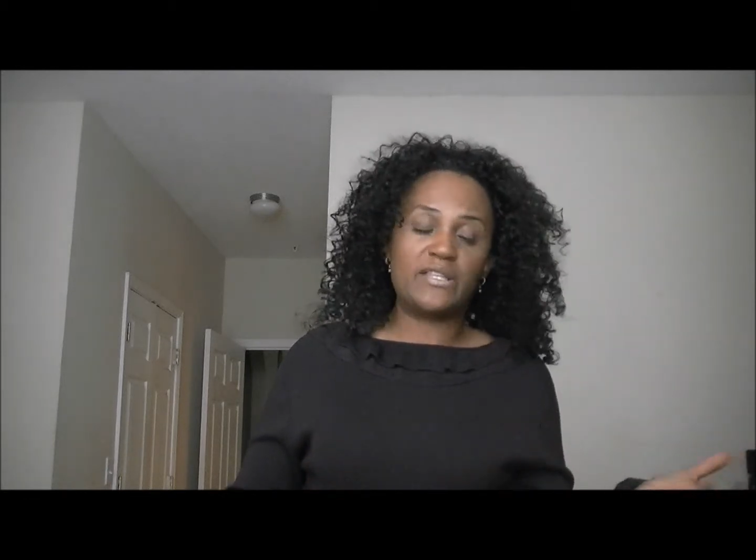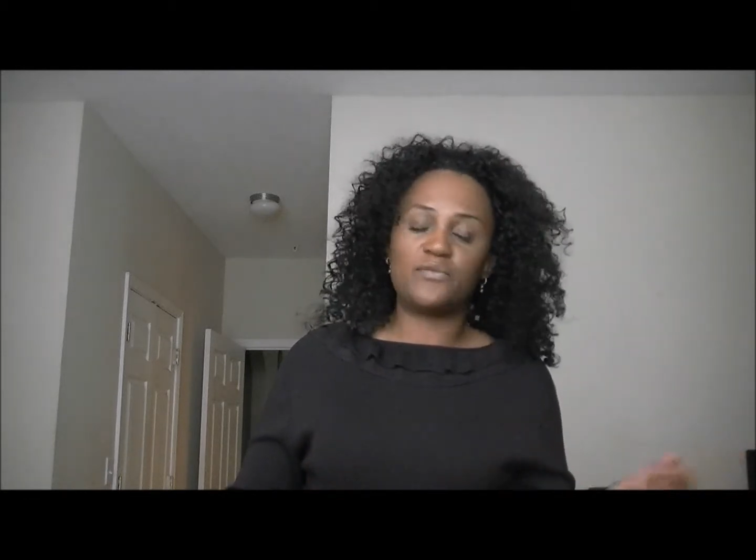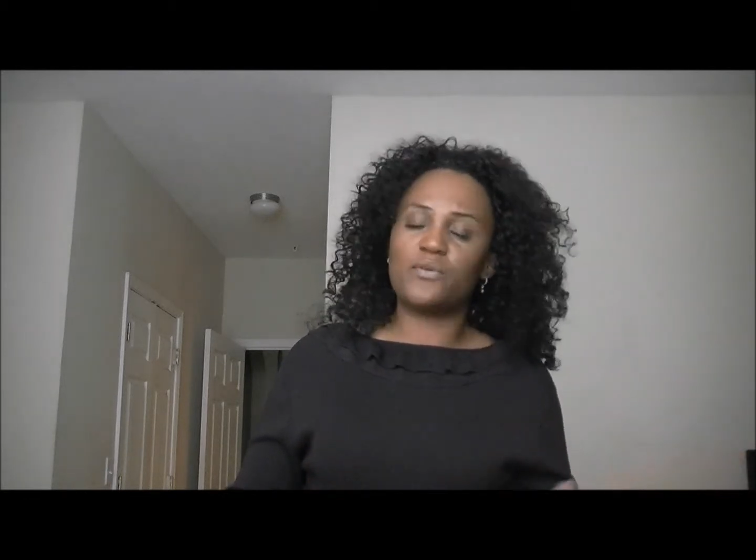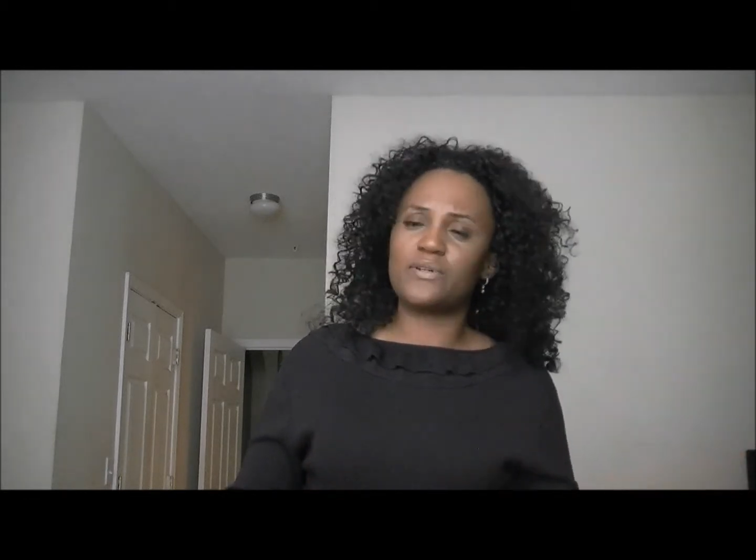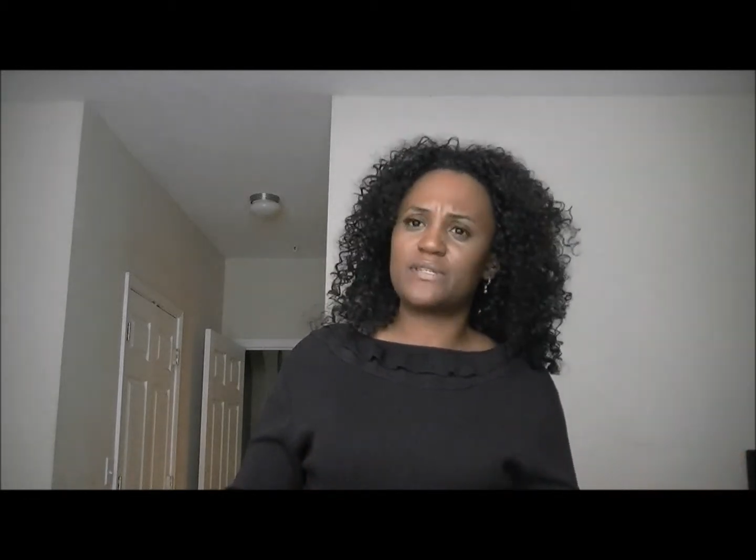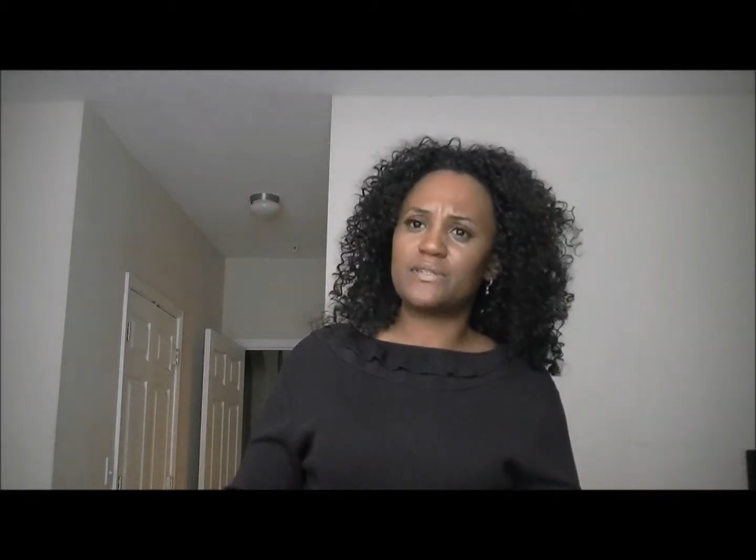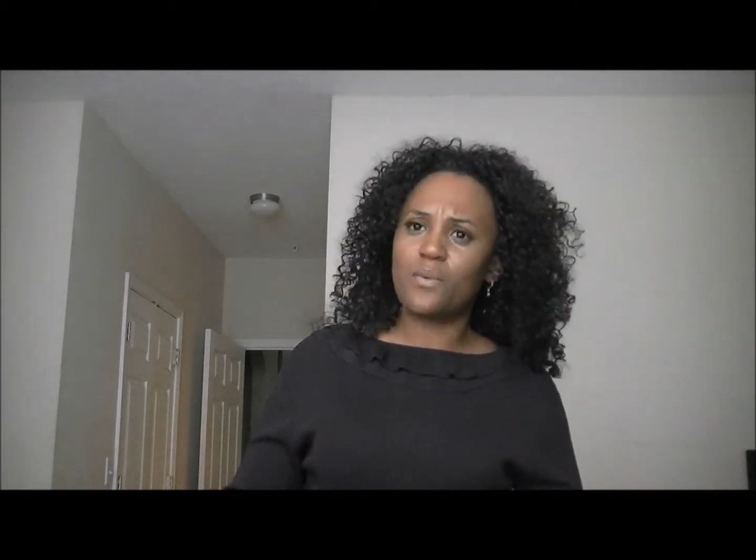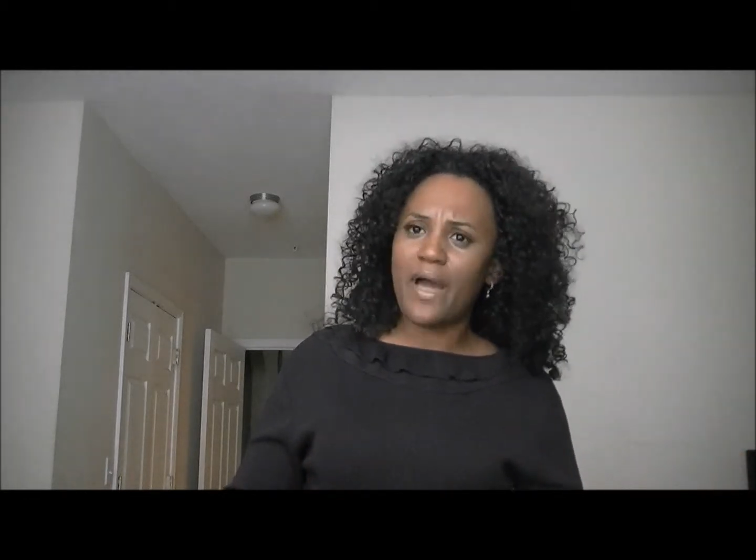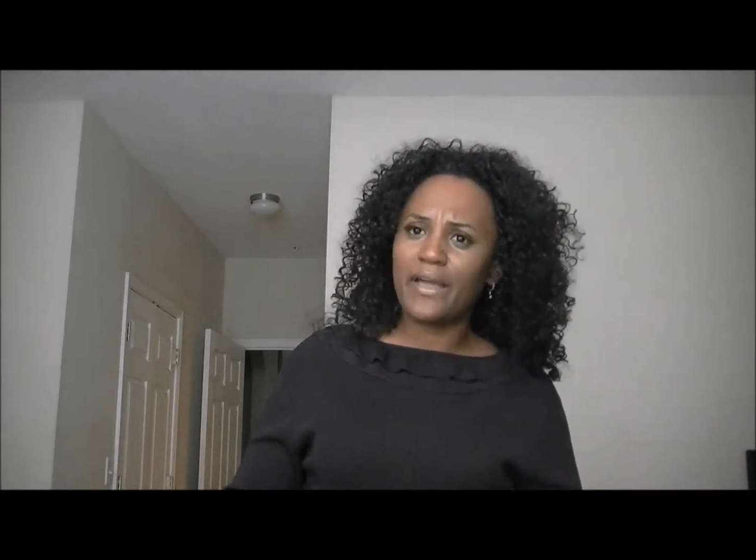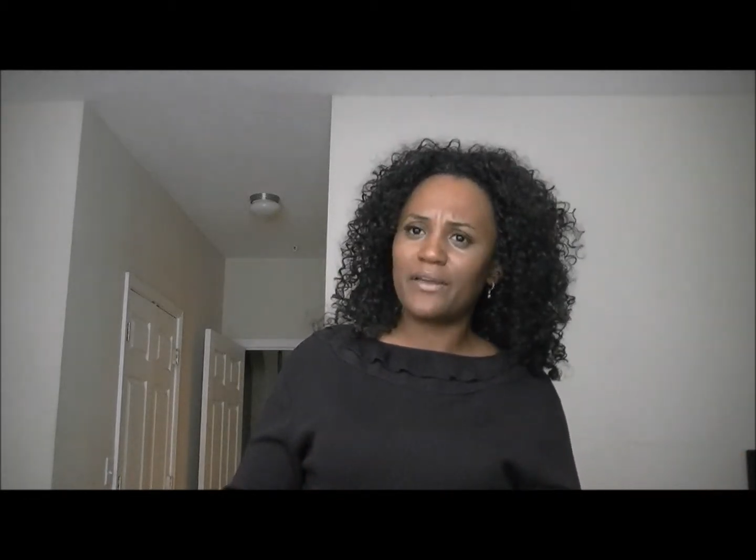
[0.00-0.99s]
divorce his
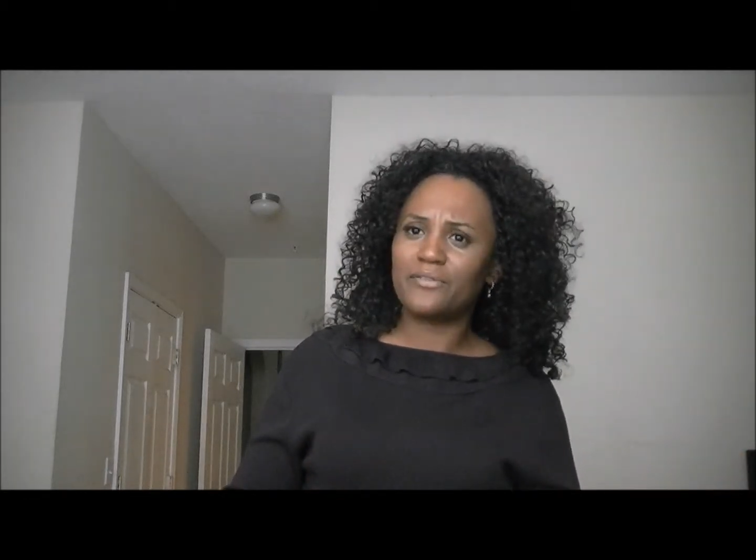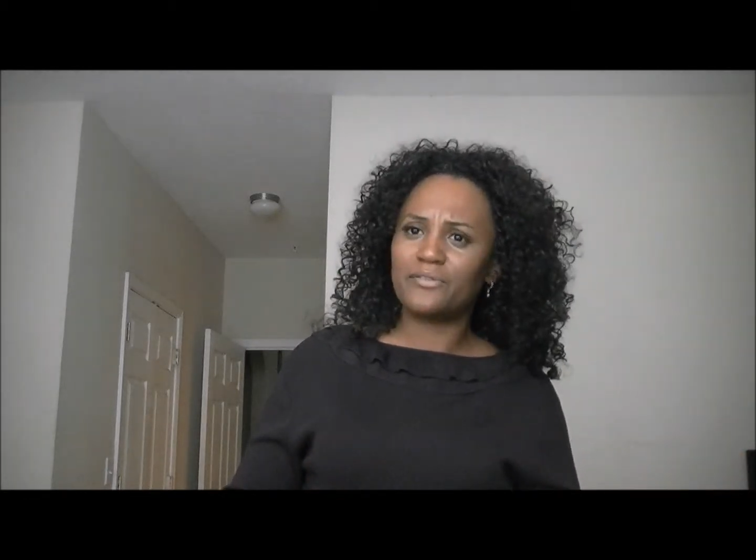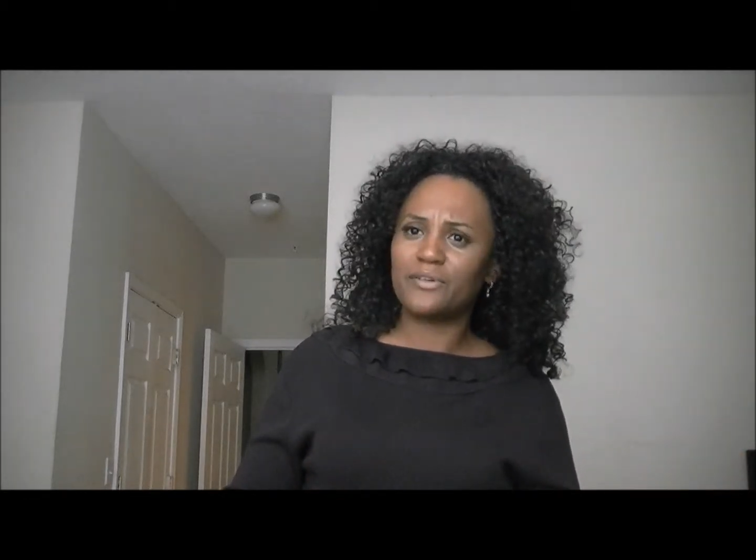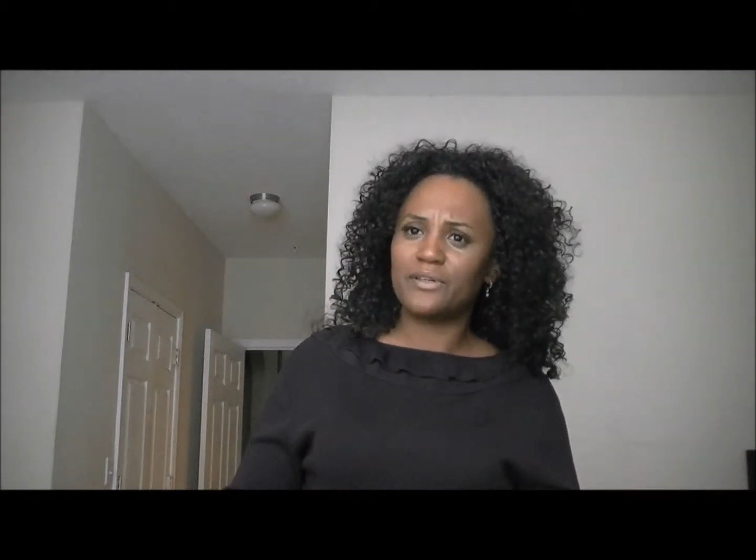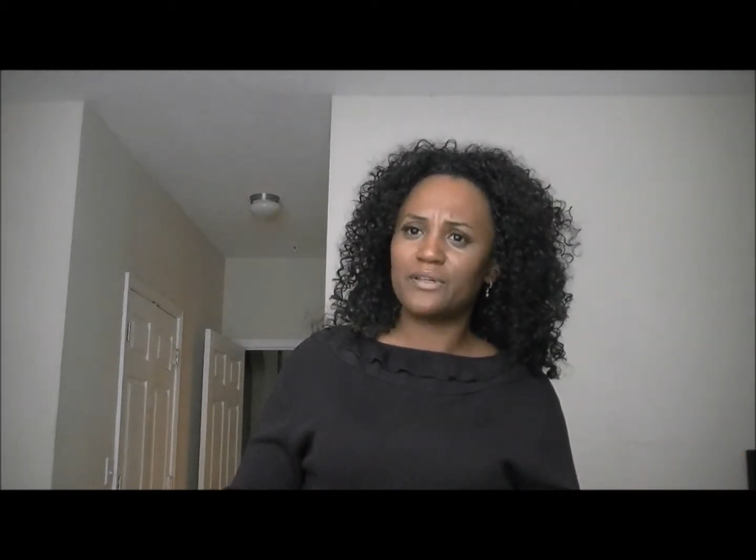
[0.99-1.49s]
wife.